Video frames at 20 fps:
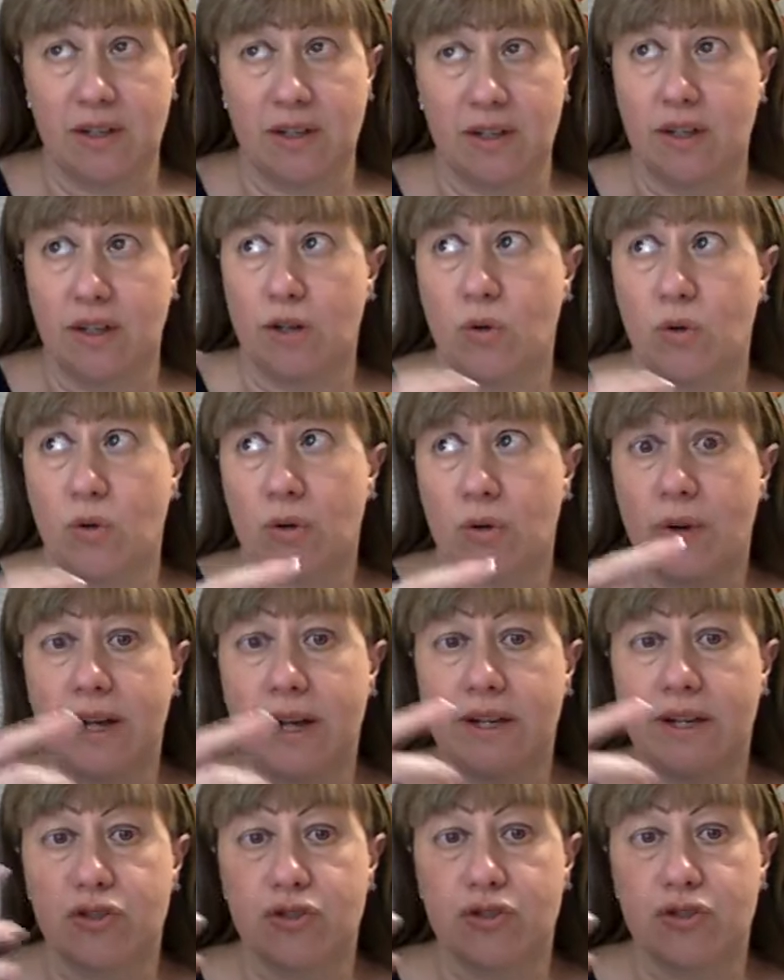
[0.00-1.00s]
who are already
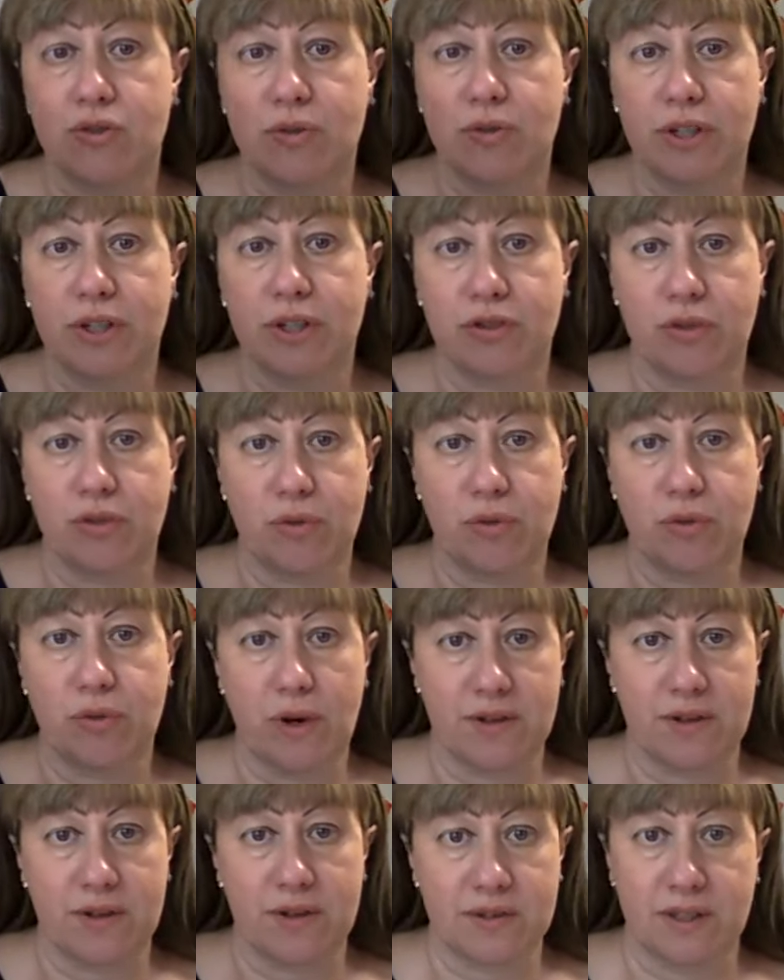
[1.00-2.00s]
showing to
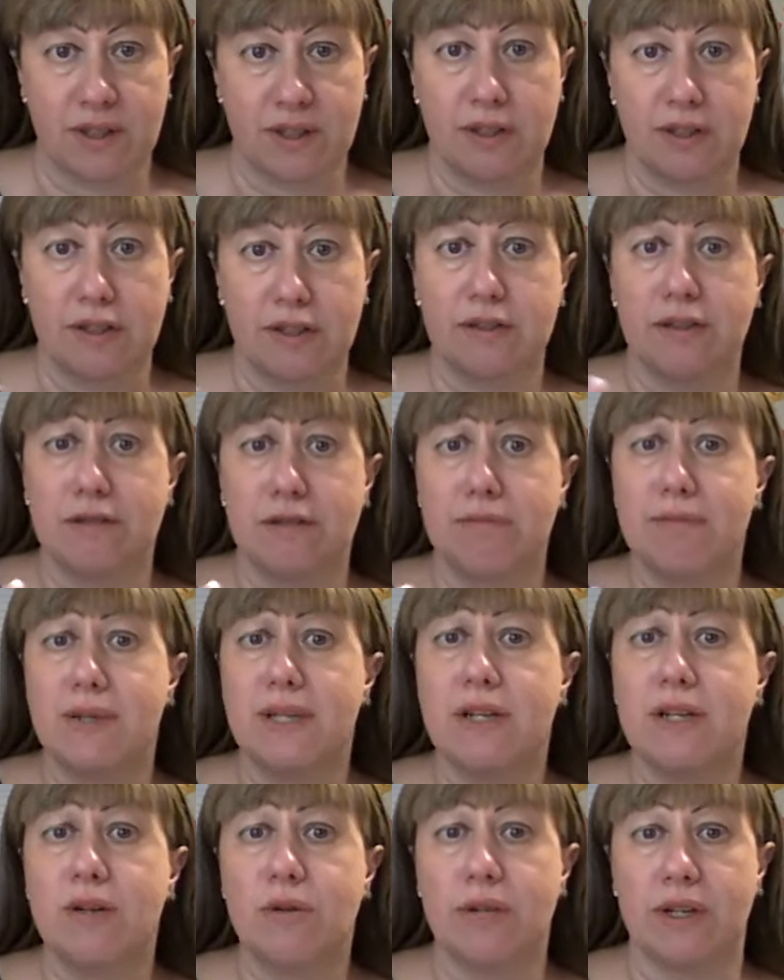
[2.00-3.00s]
us the
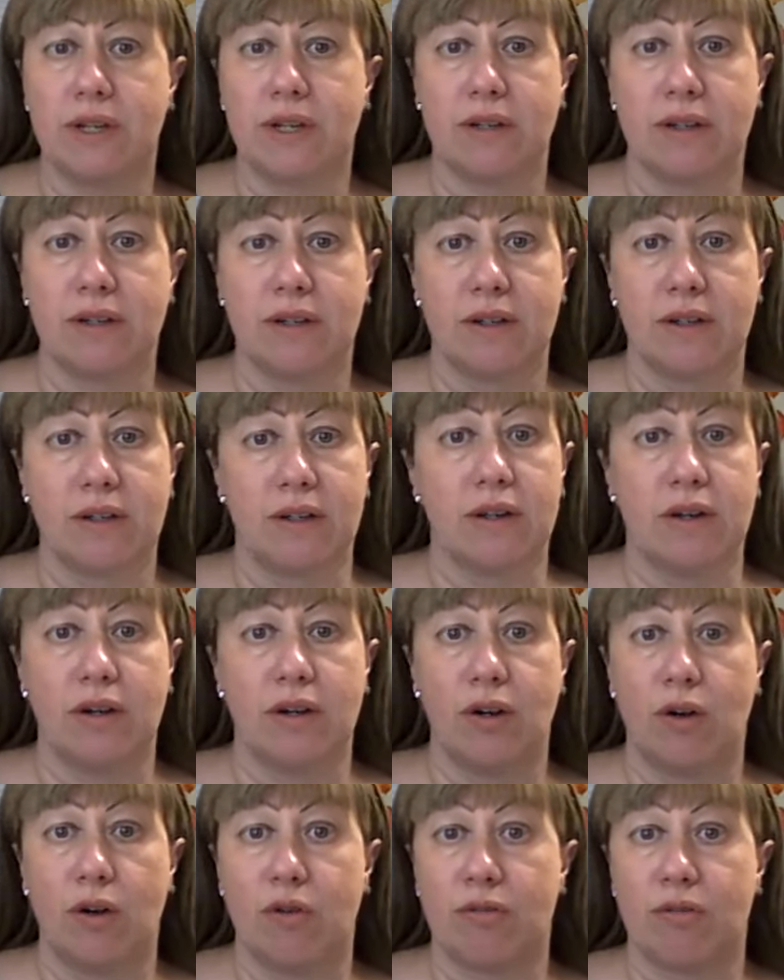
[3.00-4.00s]
beauty
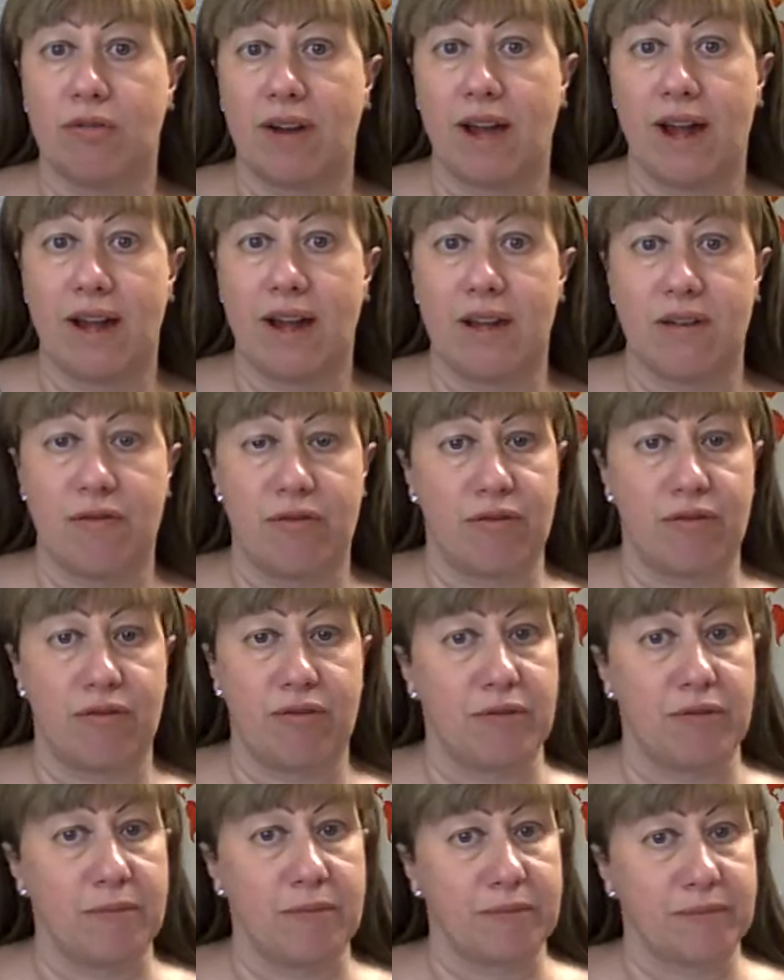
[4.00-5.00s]
of
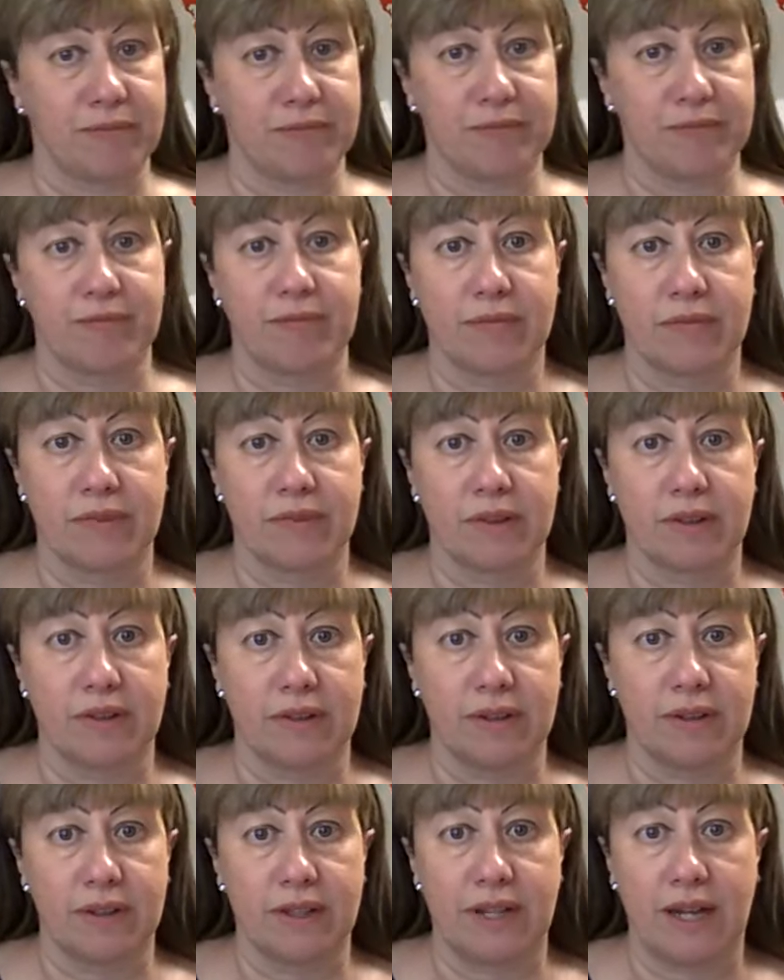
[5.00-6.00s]
life
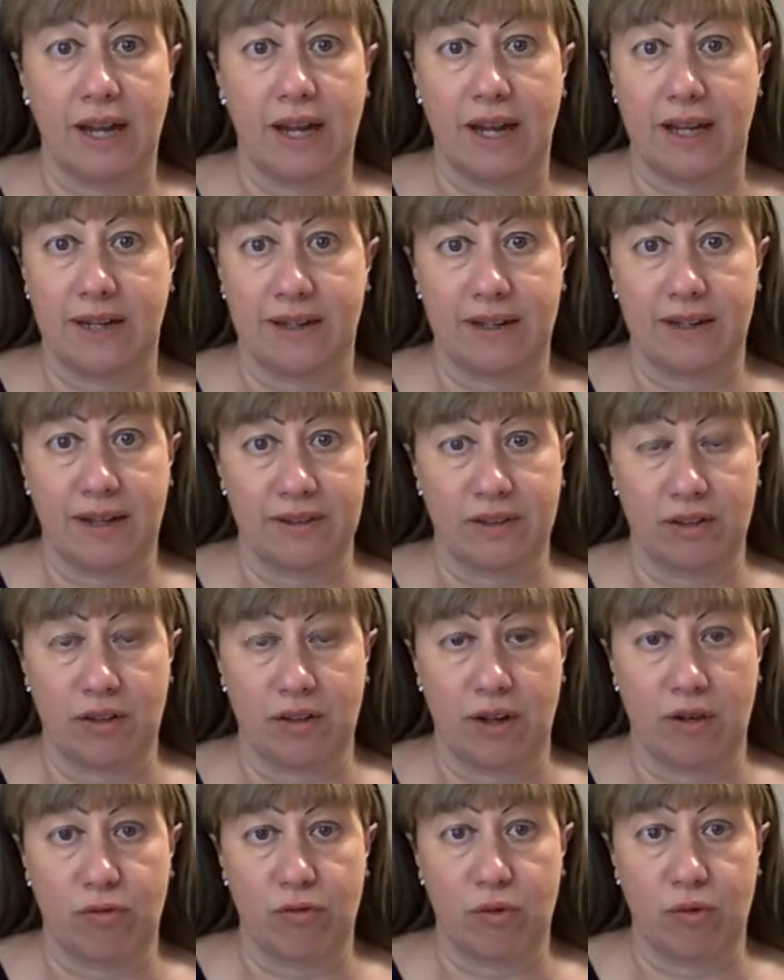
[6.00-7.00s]
at another
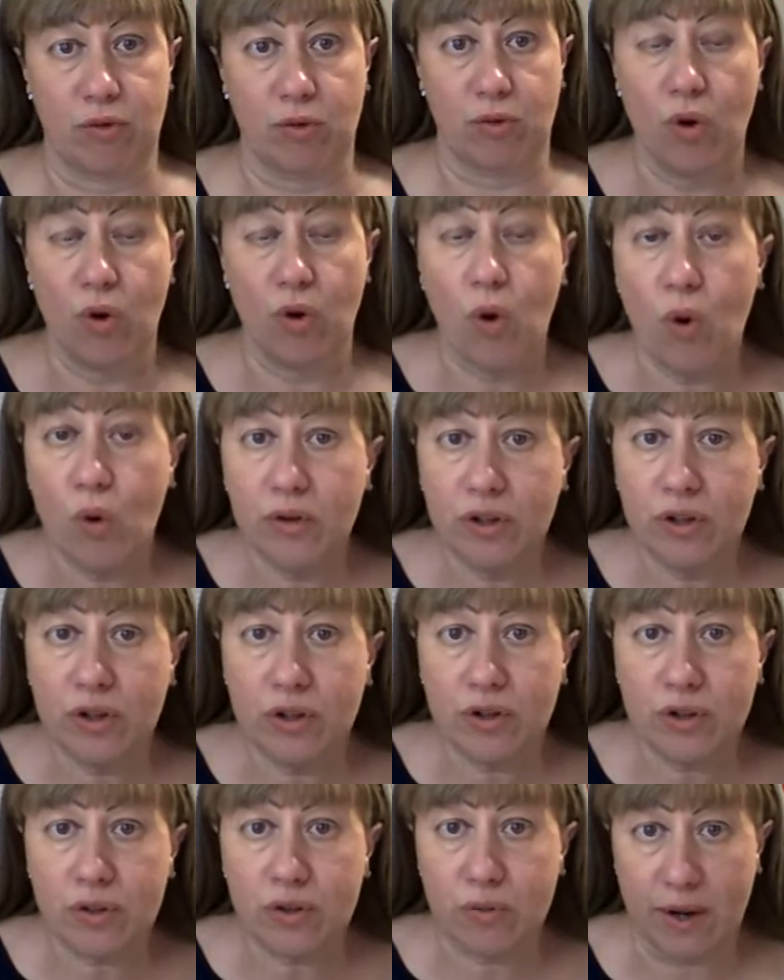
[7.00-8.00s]
level. On
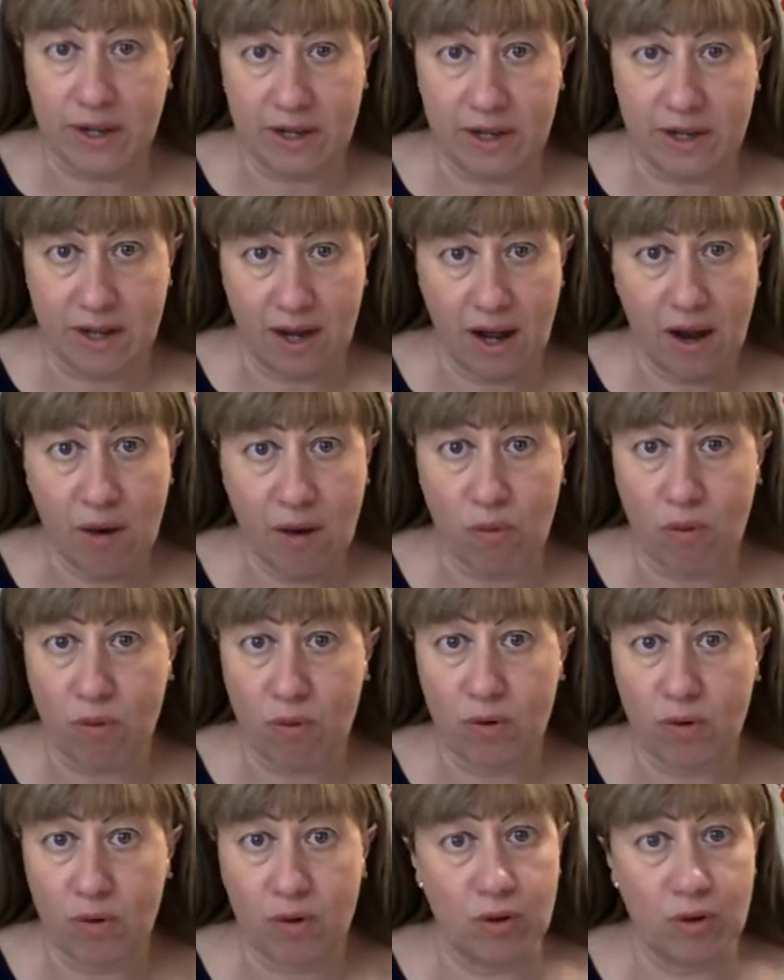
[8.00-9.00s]
earth right now,
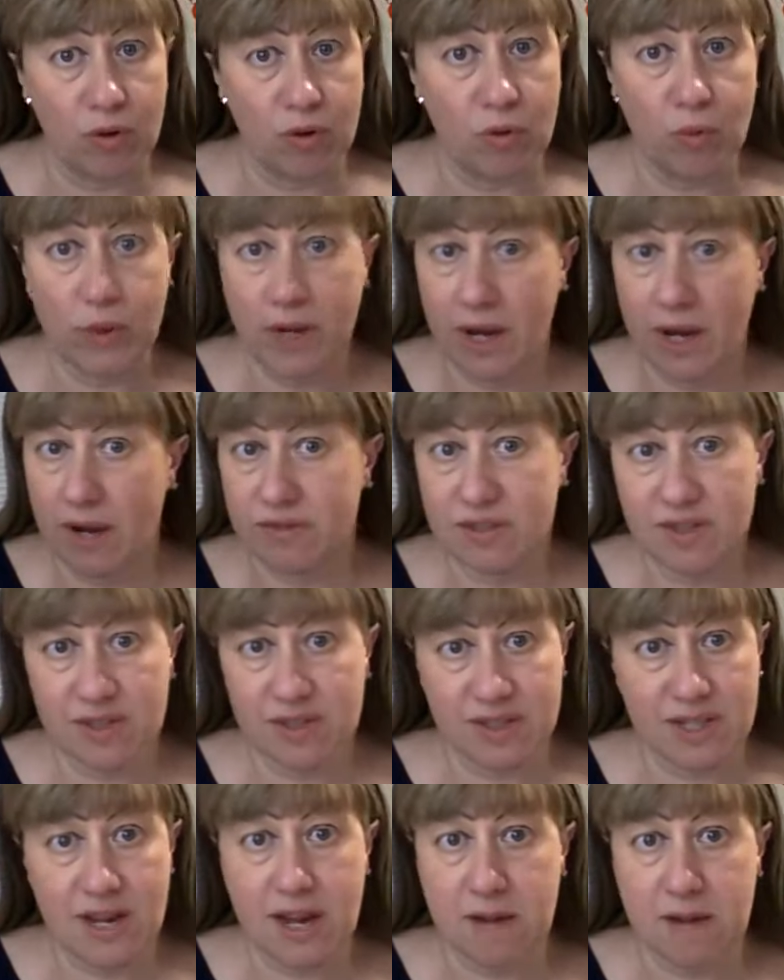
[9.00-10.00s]
we have the
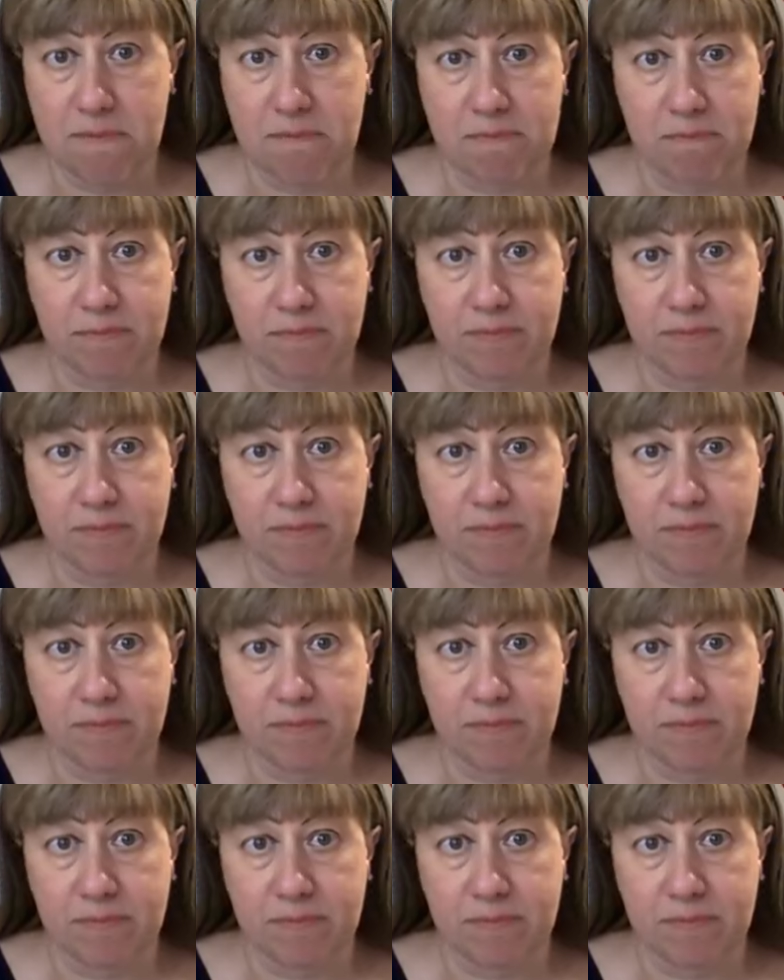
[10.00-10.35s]
same.